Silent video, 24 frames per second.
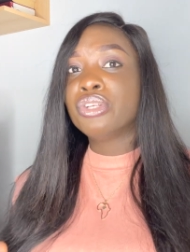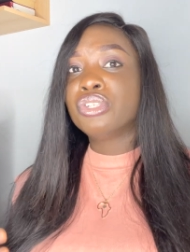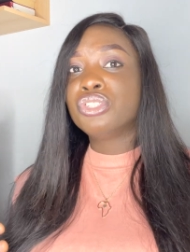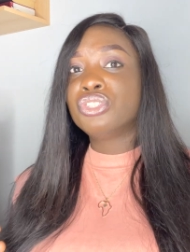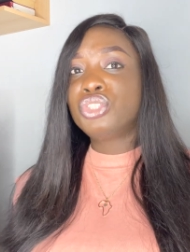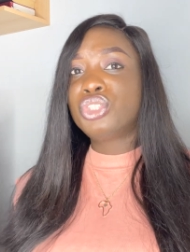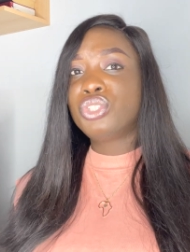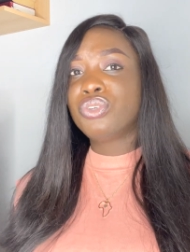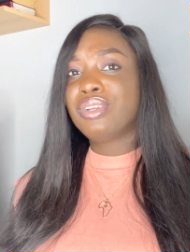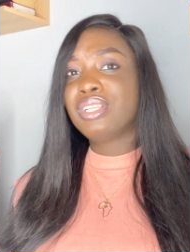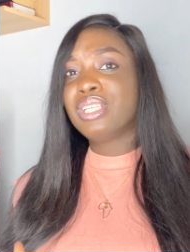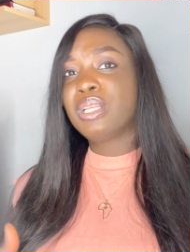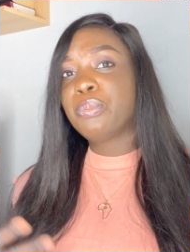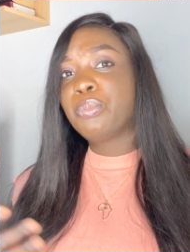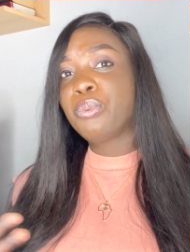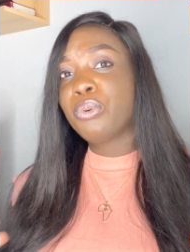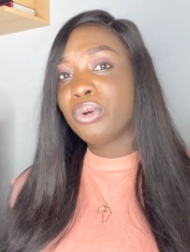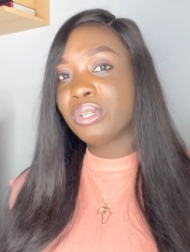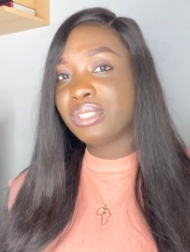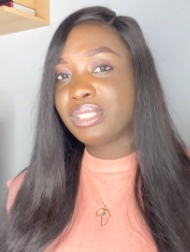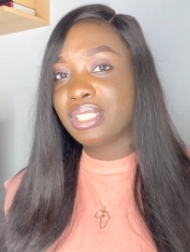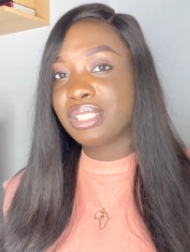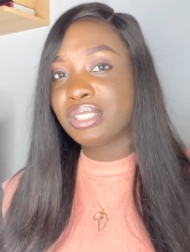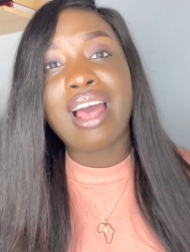During the
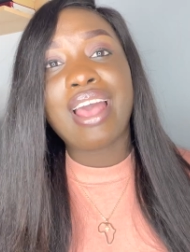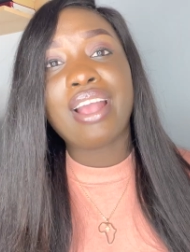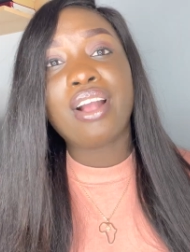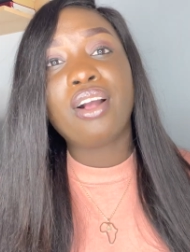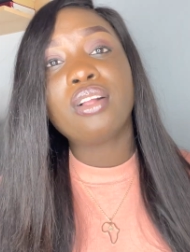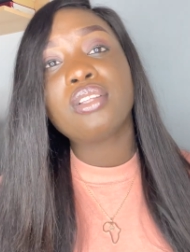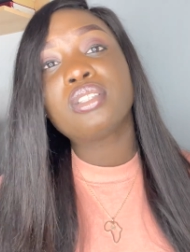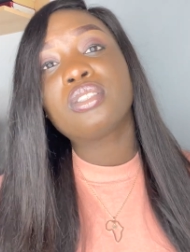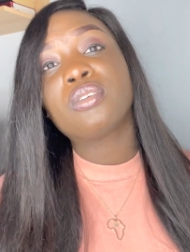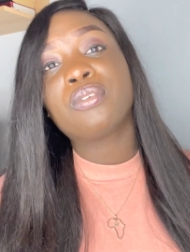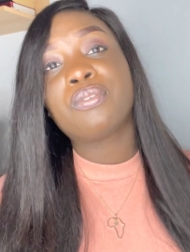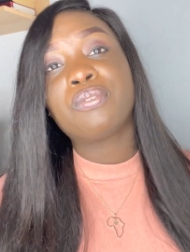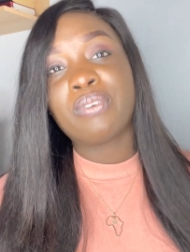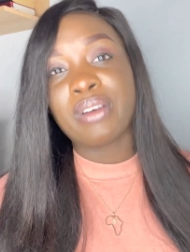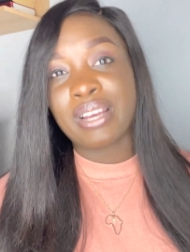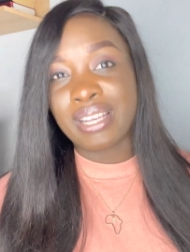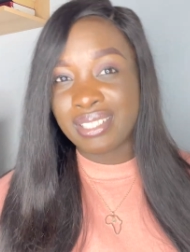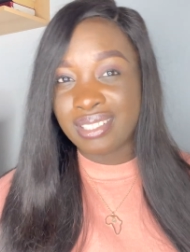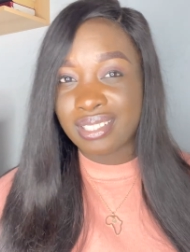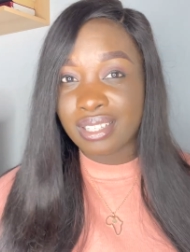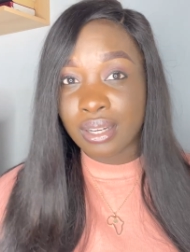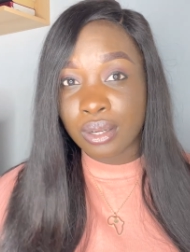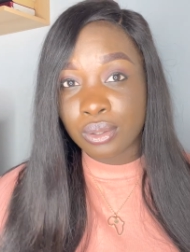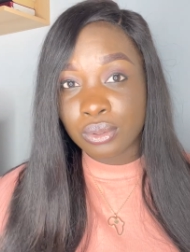process, I got to
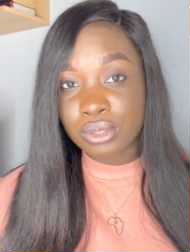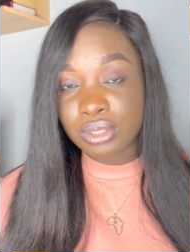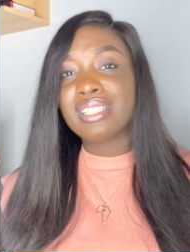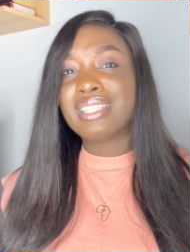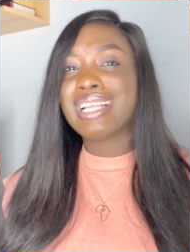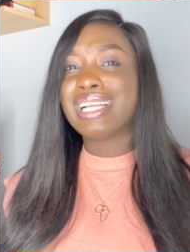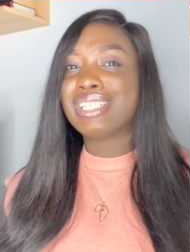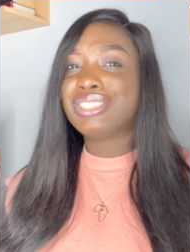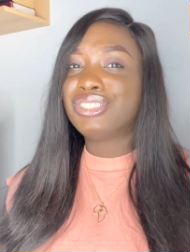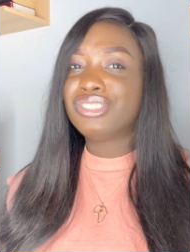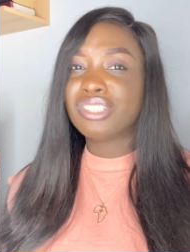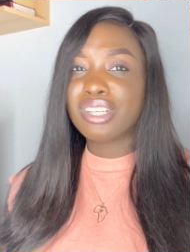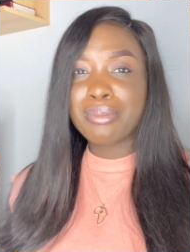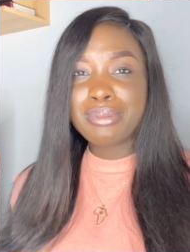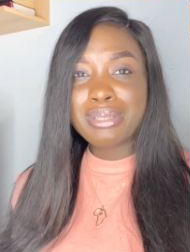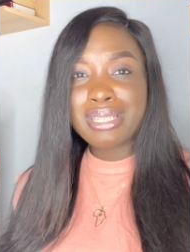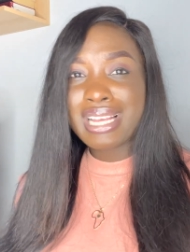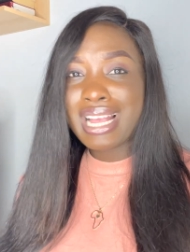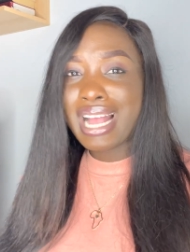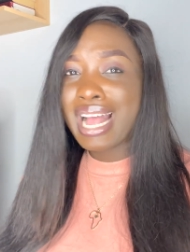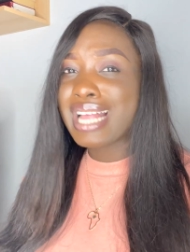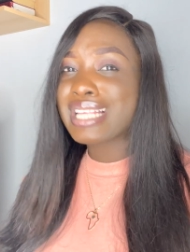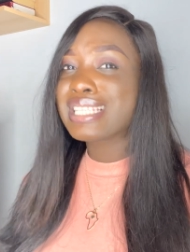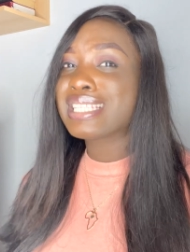find out that Germany
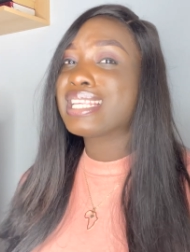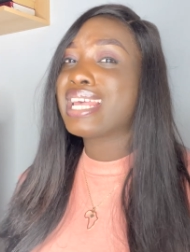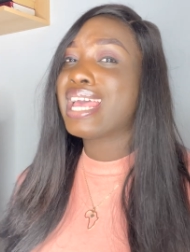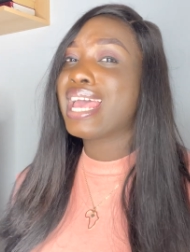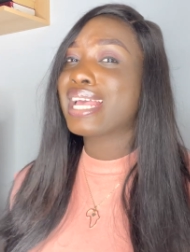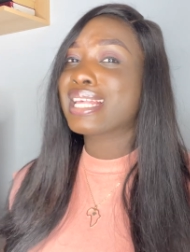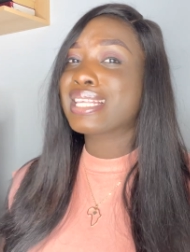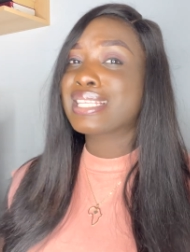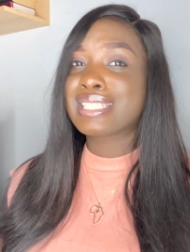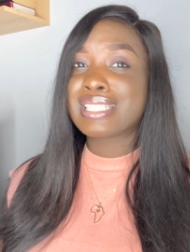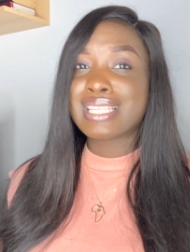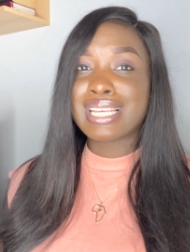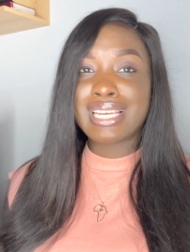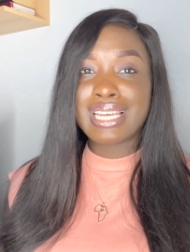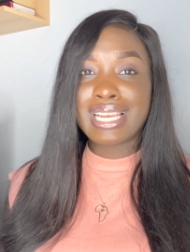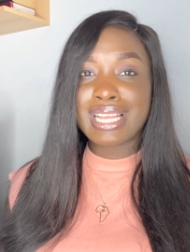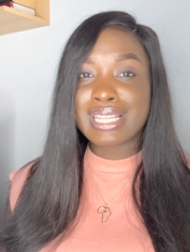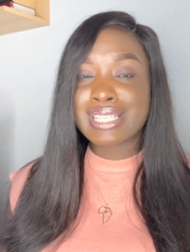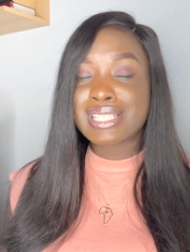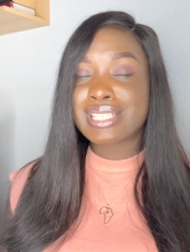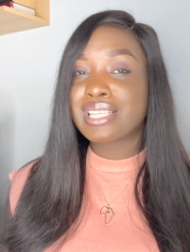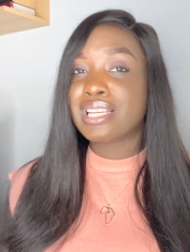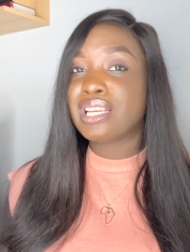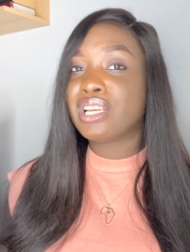has
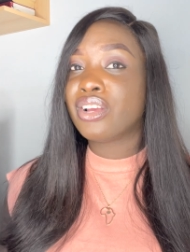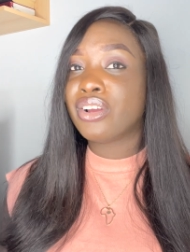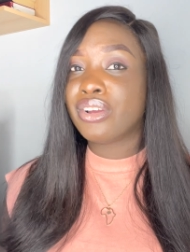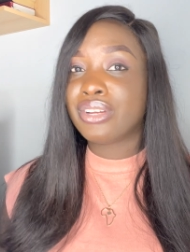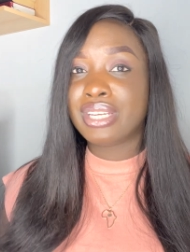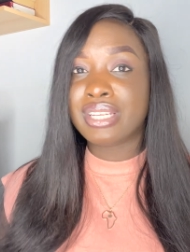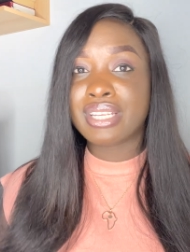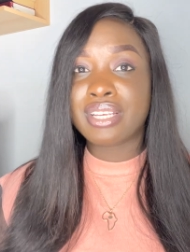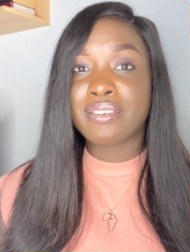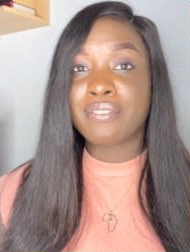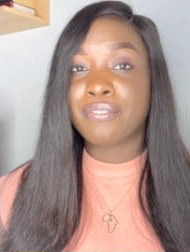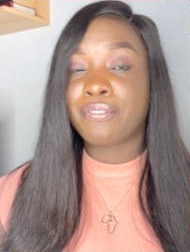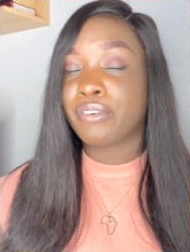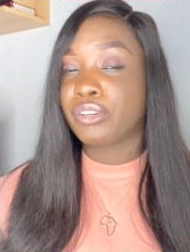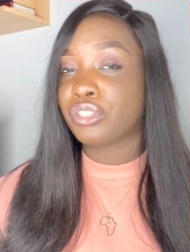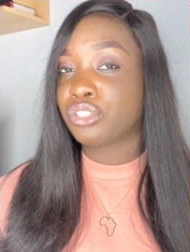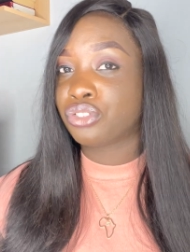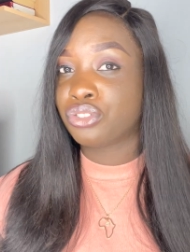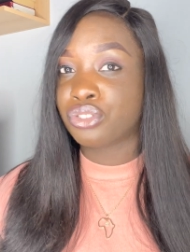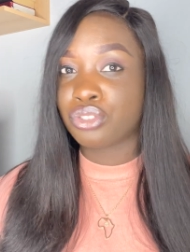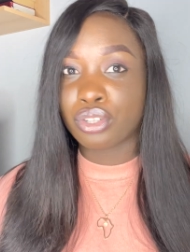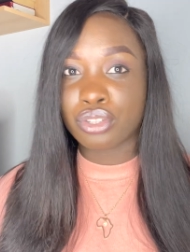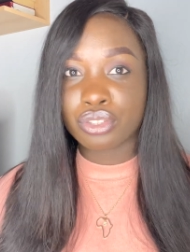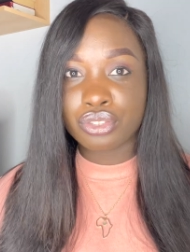excellent learning
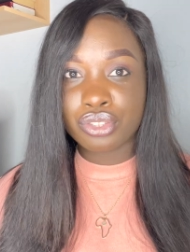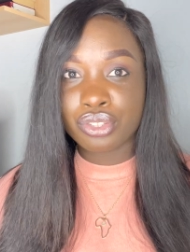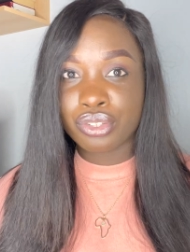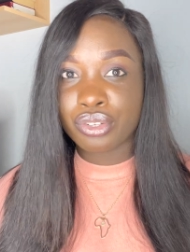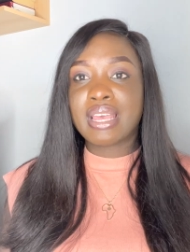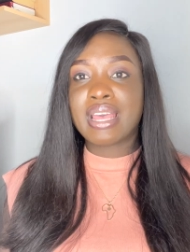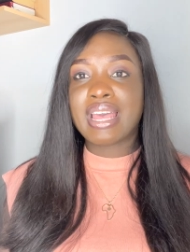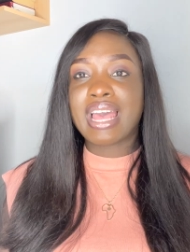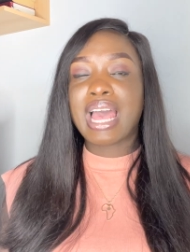infrastructure.